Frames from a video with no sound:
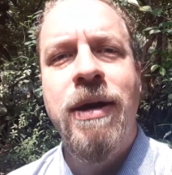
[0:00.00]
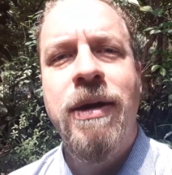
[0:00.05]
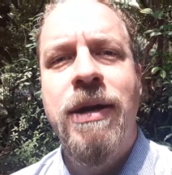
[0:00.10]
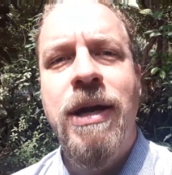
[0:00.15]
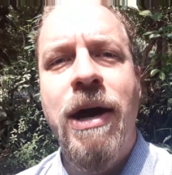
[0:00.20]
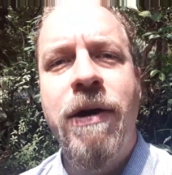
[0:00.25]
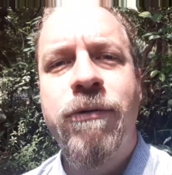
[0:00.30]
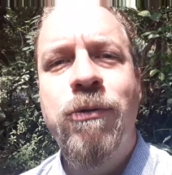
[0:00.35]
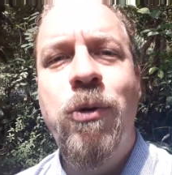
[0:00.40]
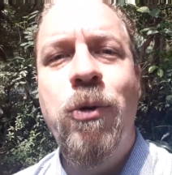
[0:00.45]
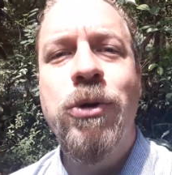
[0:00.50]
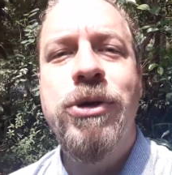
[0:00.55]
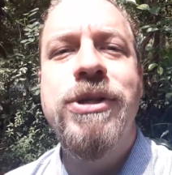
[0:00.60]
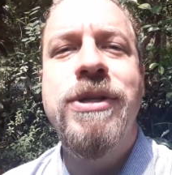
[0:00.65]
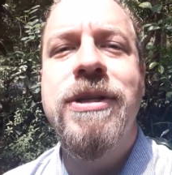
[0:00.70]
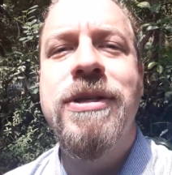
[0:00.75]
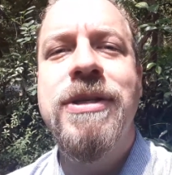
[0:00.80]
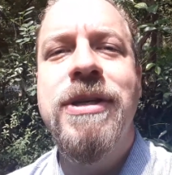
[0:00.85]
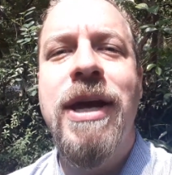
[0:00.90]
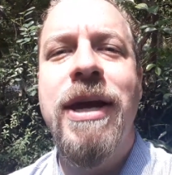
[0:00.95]
Now, of
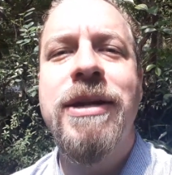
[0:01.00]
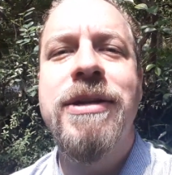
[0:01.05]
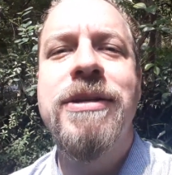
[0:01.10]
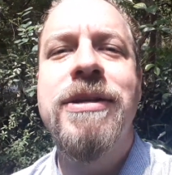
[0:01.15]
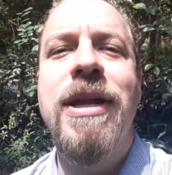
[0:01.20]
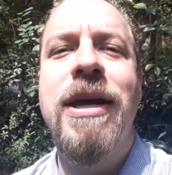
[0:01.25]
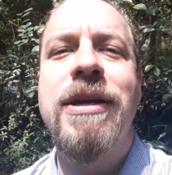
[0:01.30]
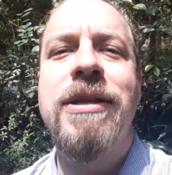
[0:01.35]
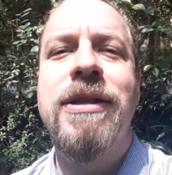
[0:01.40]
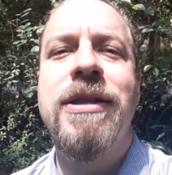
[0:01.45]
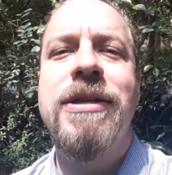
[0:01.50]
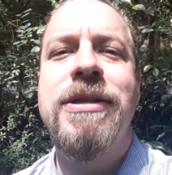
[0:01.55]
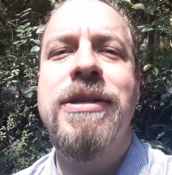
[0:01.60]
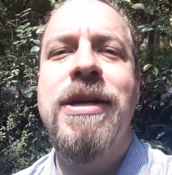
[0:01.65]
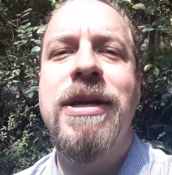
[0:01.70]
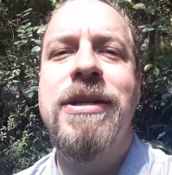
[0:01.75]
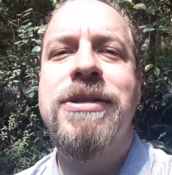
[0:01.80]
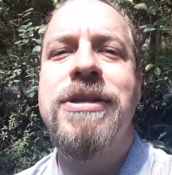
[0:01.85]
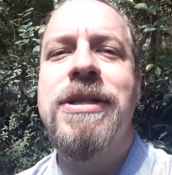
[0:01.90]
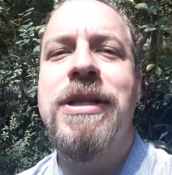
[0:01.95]
course, this
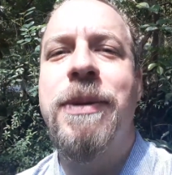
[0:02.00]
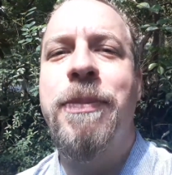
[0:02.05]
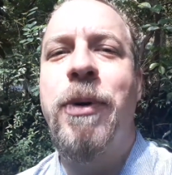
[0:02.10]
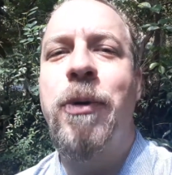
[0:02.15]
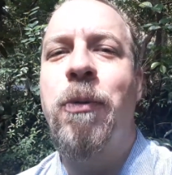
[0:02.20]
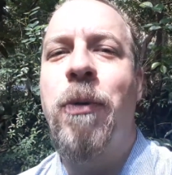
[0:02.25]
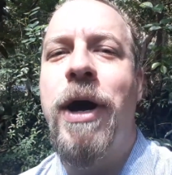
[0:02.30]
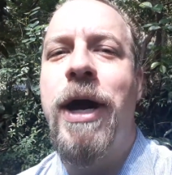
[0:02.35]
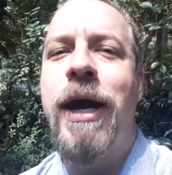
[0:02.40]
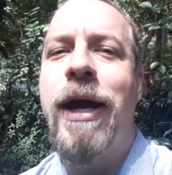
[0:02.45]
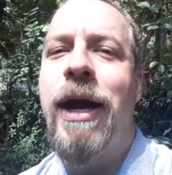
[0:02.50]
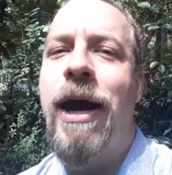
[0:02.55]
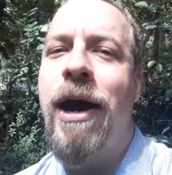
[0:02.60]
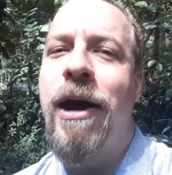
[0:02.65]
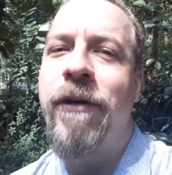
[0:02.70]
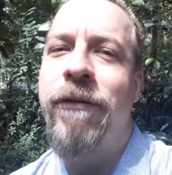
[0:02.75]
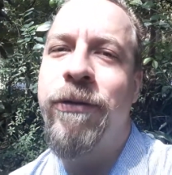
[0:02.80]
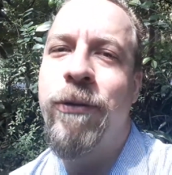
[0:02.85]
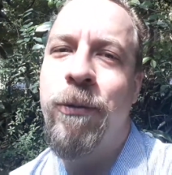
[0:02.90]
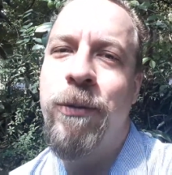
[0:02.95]
can slip away
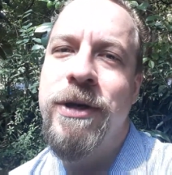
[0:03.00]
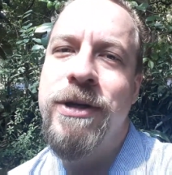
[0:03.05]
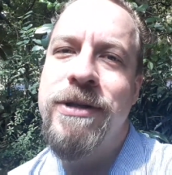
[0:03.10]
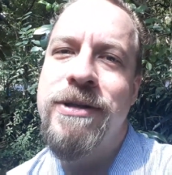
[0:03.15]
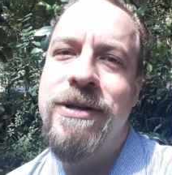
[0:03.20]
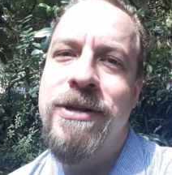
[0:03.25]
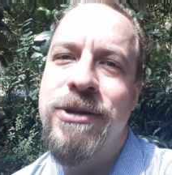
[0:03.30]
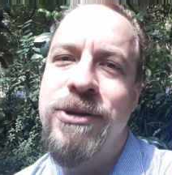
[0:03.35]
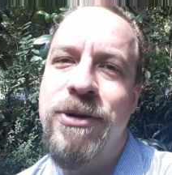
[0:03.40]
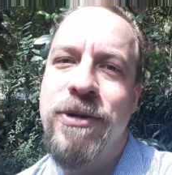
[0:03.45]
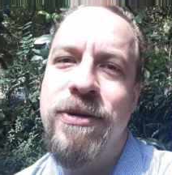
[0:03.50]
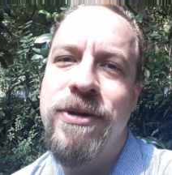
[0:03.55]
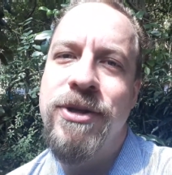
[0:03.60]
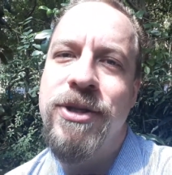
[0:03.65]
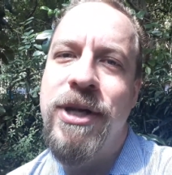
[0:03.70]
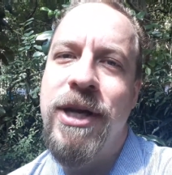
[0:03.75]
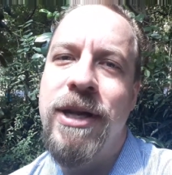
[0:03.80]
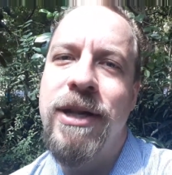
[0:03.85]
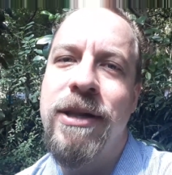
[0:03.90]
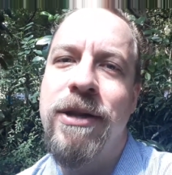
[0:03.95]
afterwards as soon
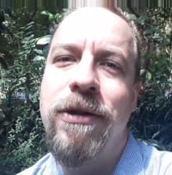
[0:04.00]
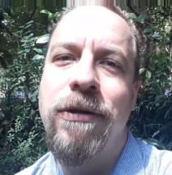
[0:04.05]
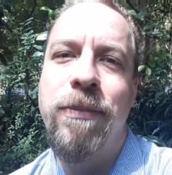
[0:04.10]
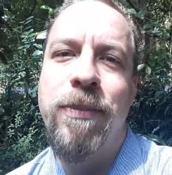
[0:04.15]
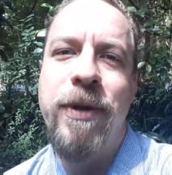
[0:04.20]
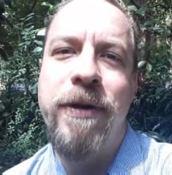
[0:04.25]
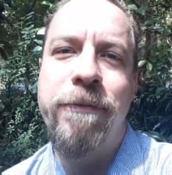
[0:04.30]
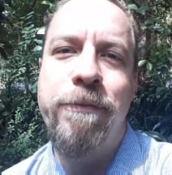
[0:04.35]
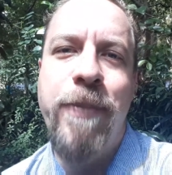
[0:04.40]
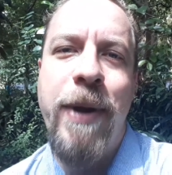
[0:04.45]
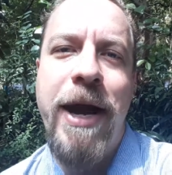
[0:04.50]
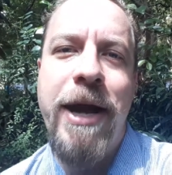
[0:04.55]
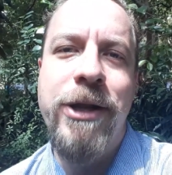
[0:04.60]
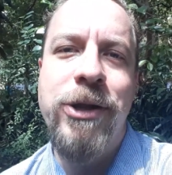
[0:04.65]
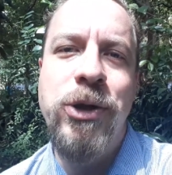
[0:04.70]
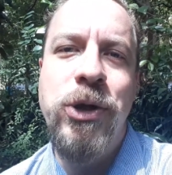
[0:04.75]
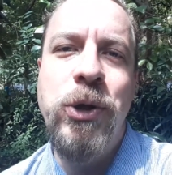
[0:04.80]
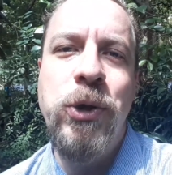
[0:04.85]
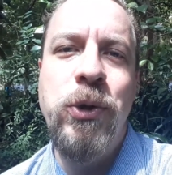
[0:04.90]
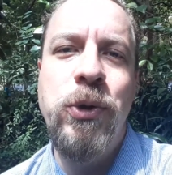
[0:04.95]
as you get a little bit of
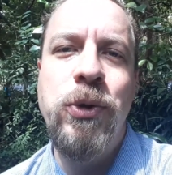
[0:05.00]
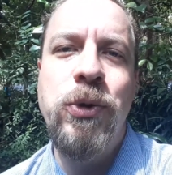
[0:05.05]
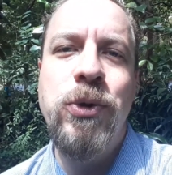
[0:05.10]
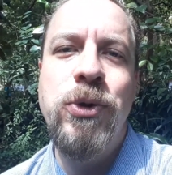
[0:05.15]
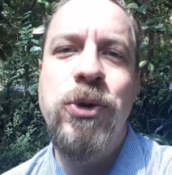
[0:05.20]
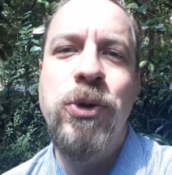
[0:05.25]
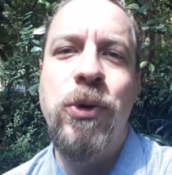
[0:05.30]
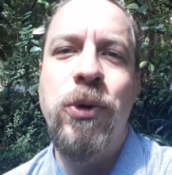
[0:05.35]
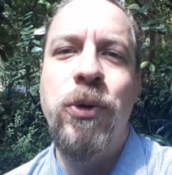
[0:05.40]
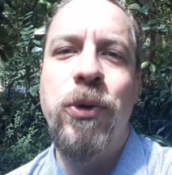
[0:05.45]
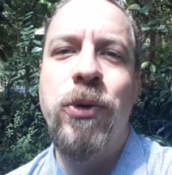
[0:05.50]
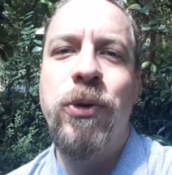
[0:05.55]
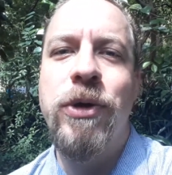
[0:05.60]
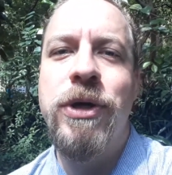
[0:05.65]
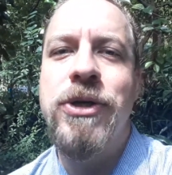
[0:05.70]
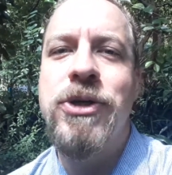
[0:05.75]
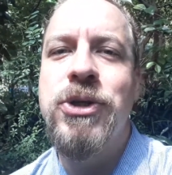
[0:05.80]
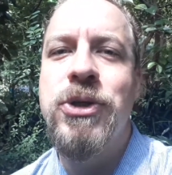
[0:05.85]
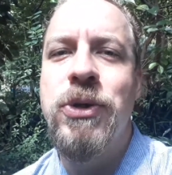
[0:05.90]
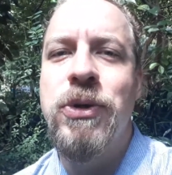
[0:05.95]
bad news,
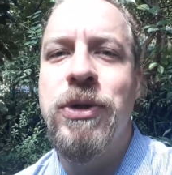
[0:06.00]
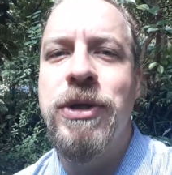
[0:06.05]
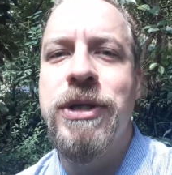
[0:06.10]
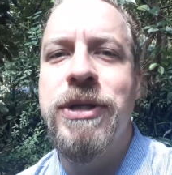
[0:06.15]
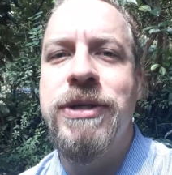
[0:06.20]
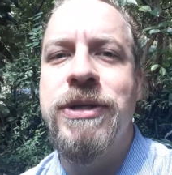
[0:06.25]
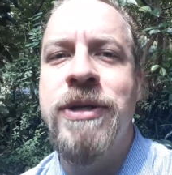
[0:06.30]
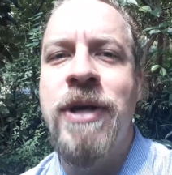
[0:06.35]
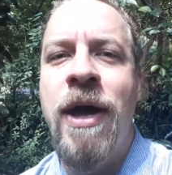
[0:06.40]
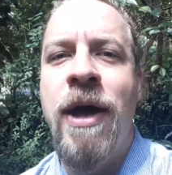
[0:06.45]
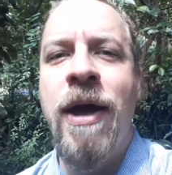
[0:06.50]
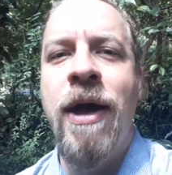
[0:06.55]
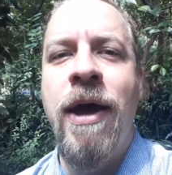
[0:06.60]
or as soon as